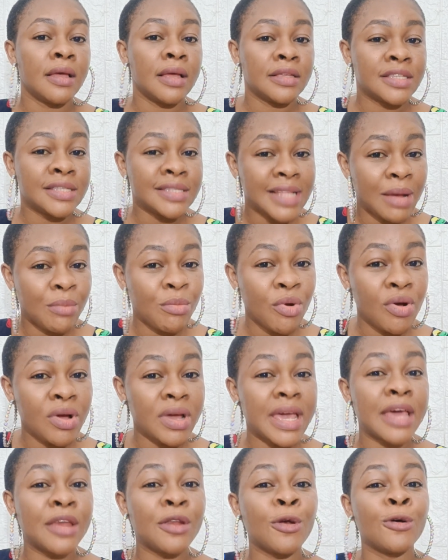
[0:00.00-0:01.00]

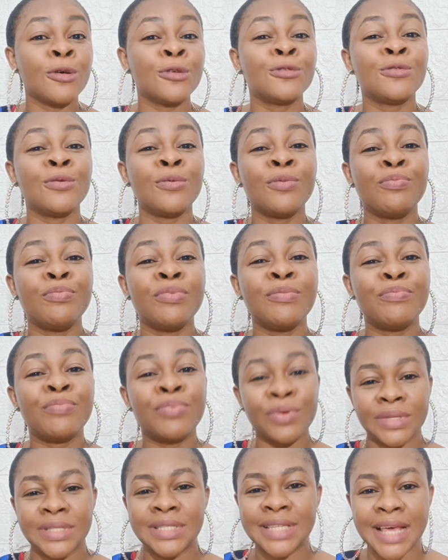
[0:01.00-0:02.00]
Cinnamon can also
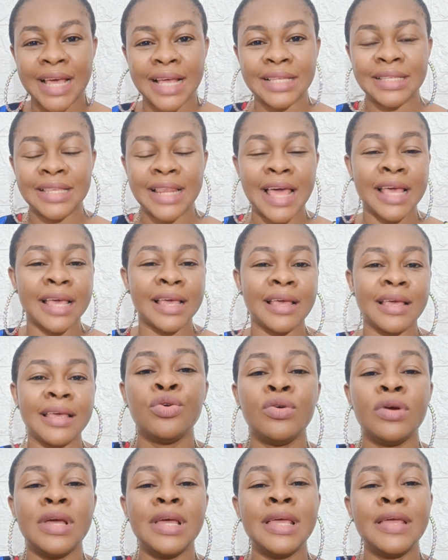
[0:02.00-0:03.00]
protect, like
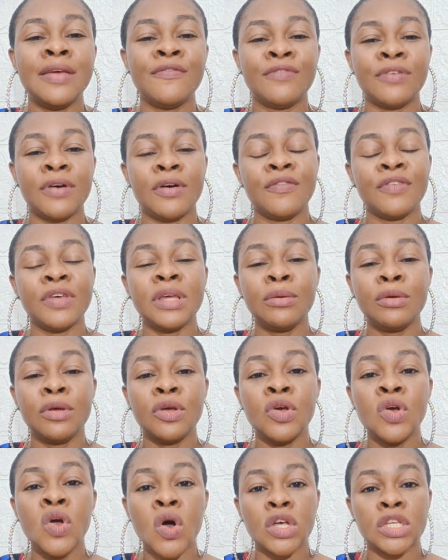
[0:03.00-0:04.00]
you involving
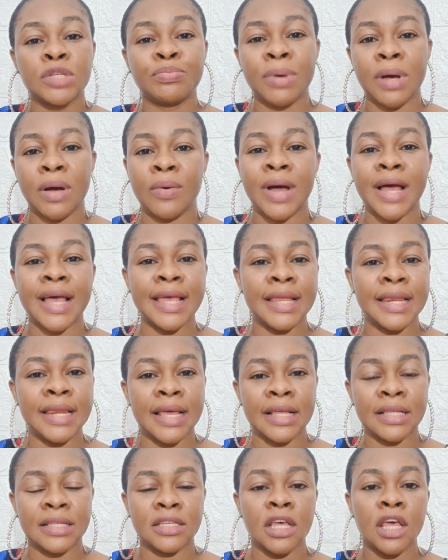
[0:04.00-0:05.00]
God's power in
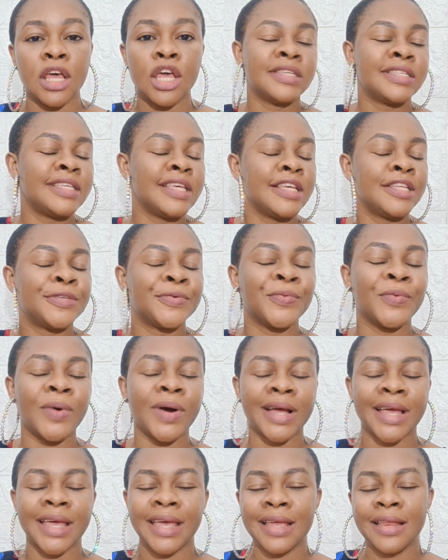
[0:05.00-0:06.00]
it. You see it
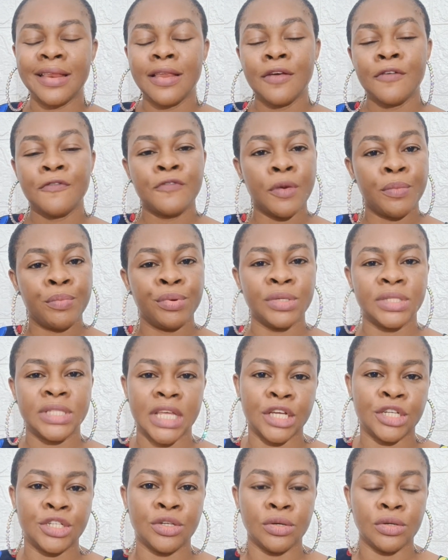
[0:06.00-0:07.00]
working for
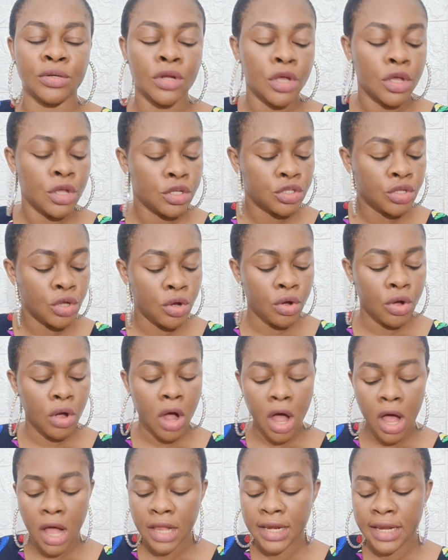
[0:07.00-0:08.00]
protection.
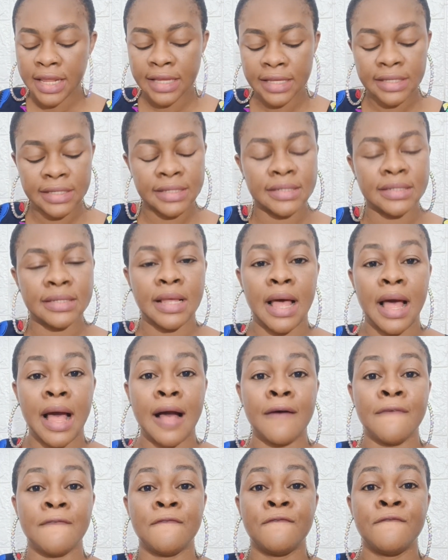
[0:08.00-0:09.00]
So all these
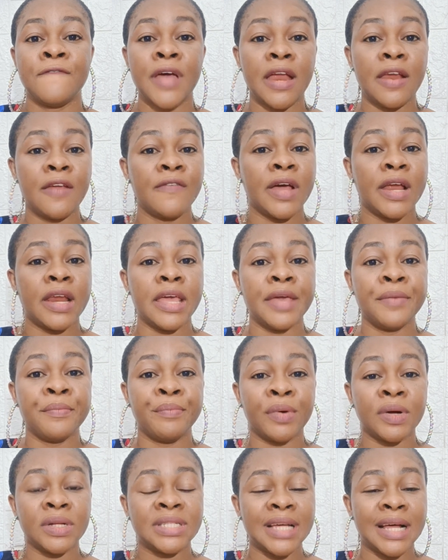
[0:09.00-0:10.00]
are very, very
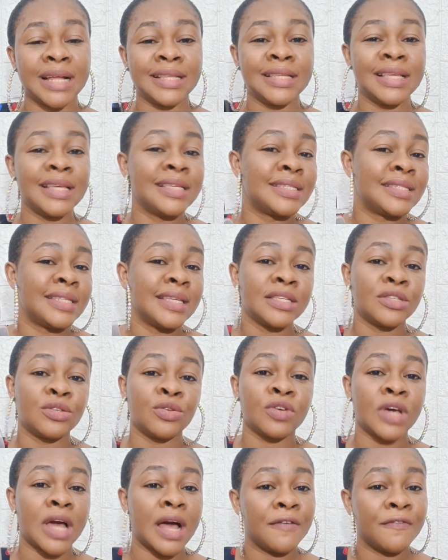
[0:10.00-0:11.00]
important. These things
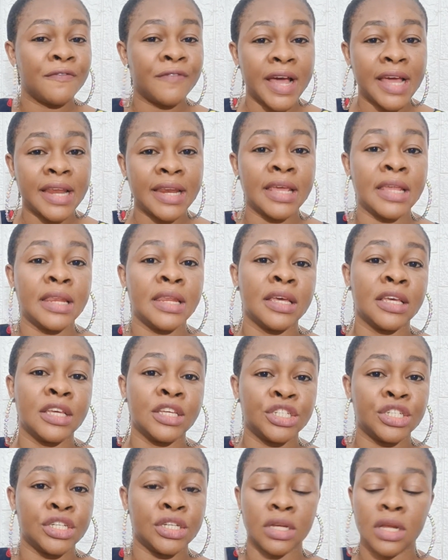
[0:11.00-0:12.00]
you can find in the
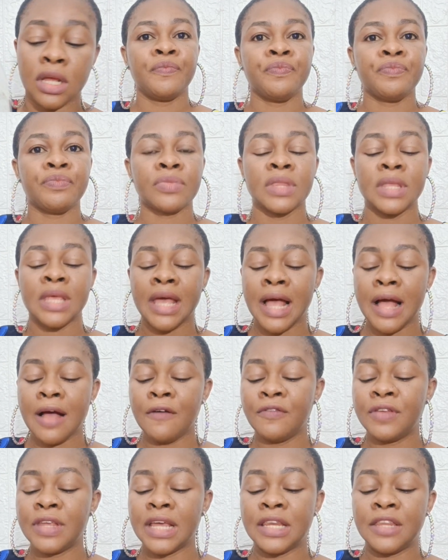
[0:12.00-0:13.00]
kitchen. They
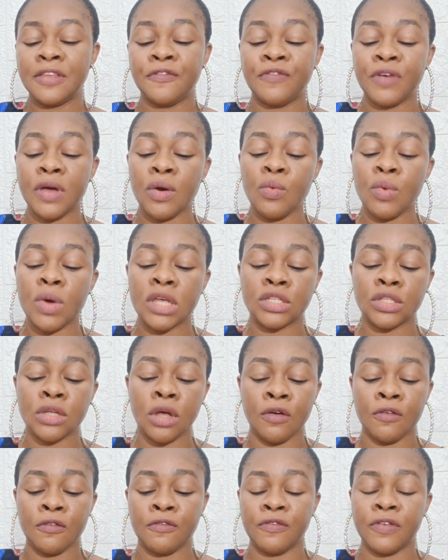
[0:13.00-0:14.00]
have their different ways
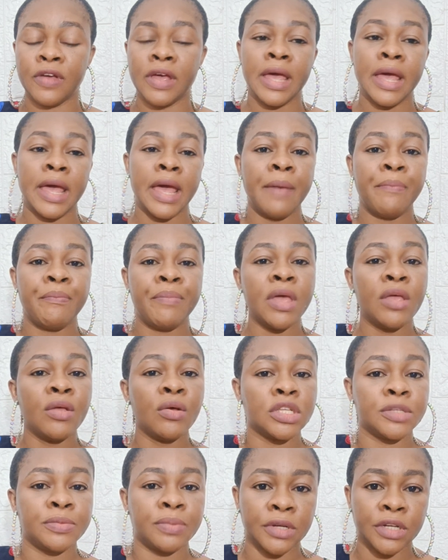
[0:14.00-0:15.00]
of helping
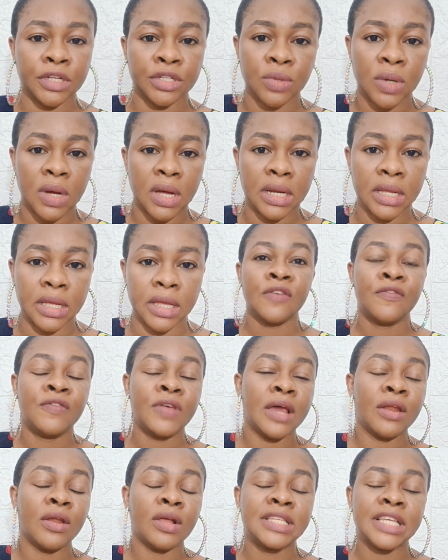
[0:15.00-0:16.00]
you spiritually.
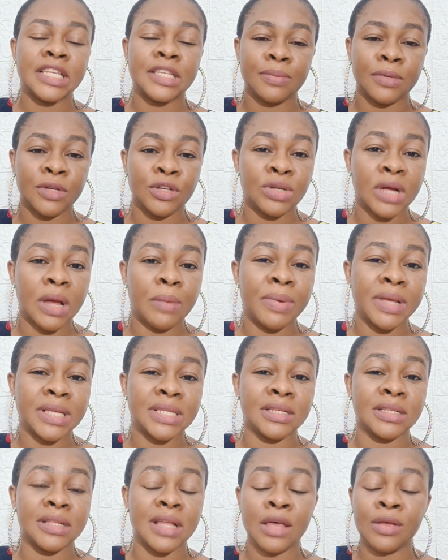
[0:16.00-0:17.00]
If you are not a spiritual
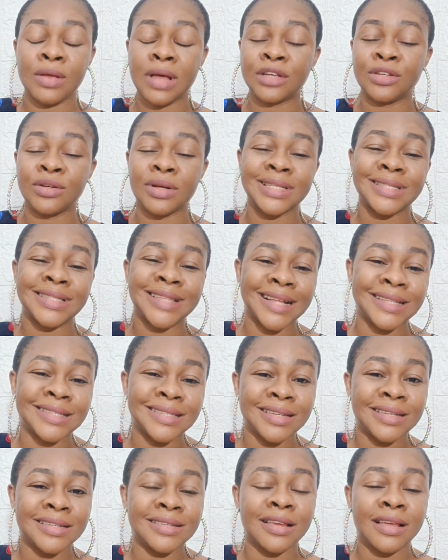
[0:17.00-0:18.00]
person and you are just
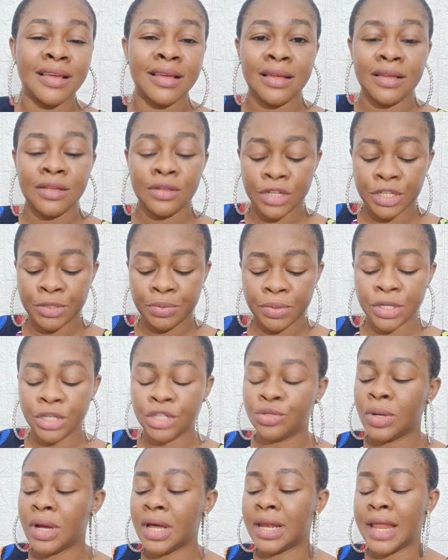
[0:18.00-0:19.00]
starting your
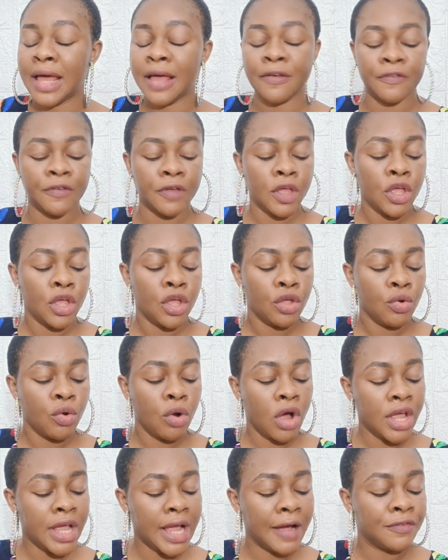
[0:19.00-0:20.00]
spiritual life,
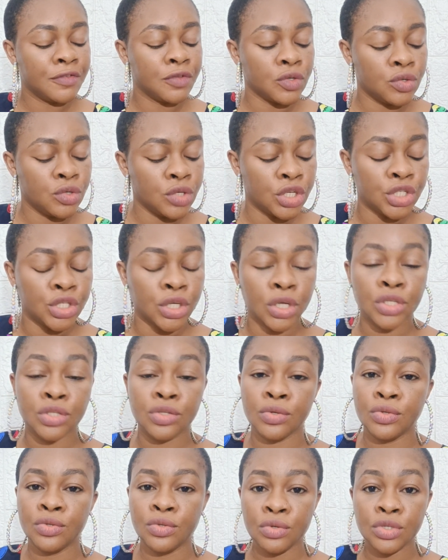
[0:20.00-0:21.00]
all you have to do is
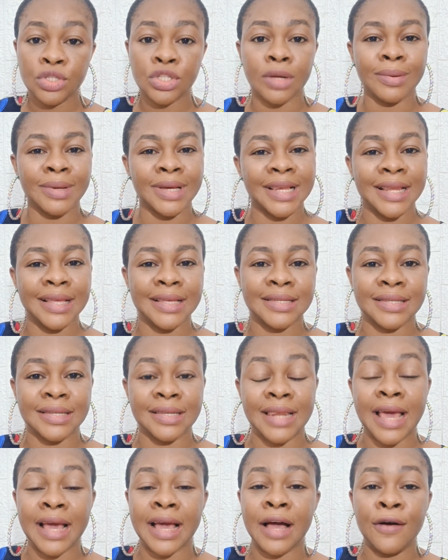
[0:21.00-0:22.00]
just to do some
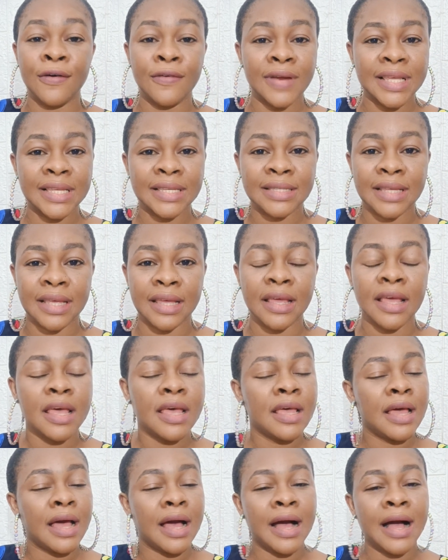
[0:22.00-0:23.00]
cleansing. Like I always say,
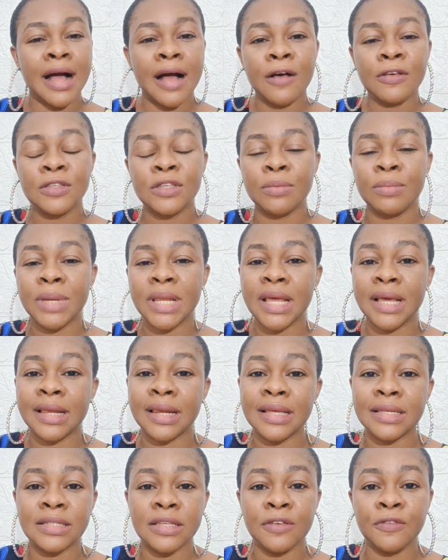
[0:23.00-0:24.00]
I have so many
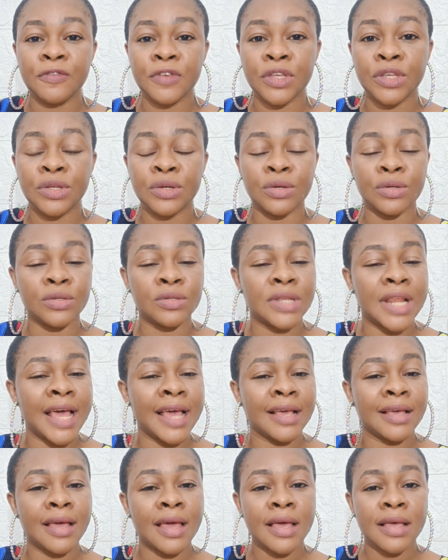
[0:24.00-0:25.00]
cleansing videos,
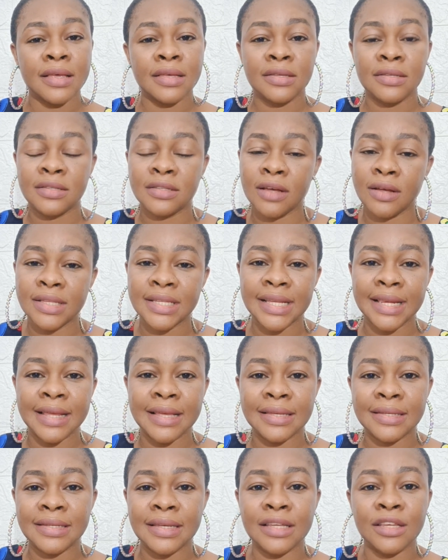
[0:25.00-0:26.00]
like salt
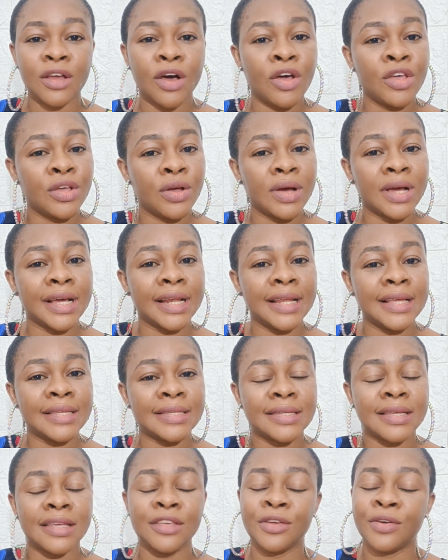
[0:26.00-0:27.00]
cleansing, onion
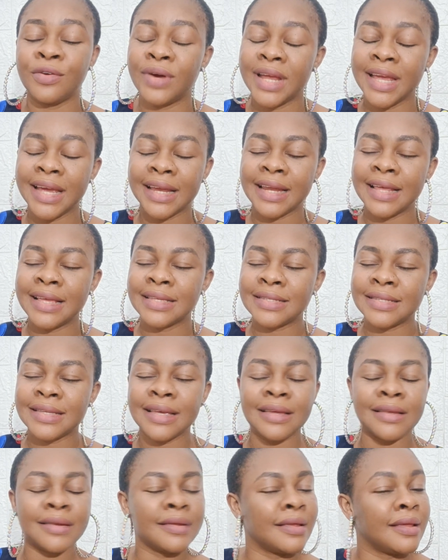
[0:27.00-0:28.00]
cleansing, urine
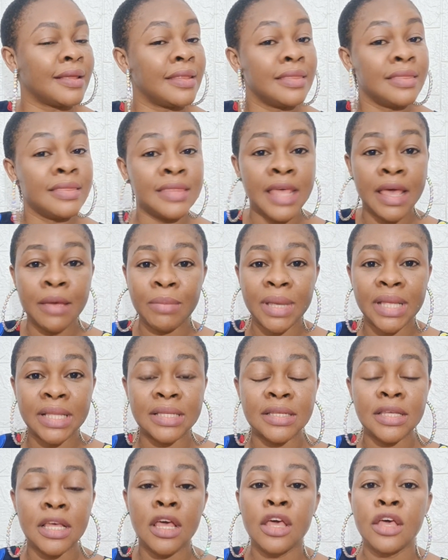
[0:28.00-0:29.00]
cleansing, name
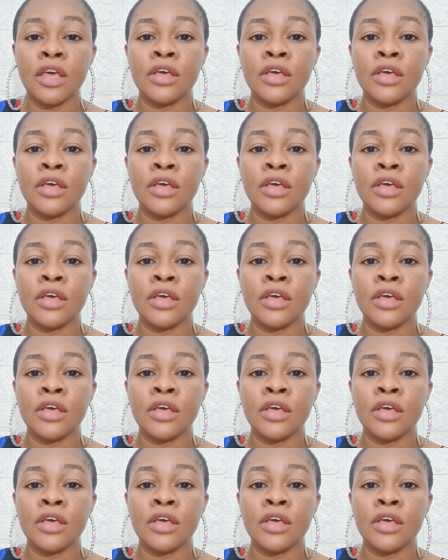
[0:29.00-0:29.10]
it.